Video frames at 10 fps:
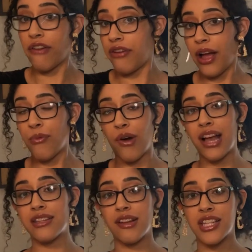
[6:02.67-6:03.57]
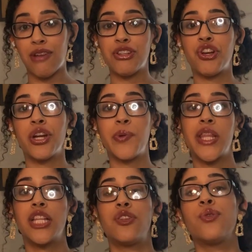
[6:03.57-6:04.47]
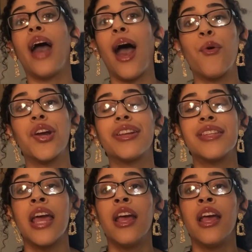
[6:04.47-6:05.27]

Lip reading: I want as long as I return it within 2 hours.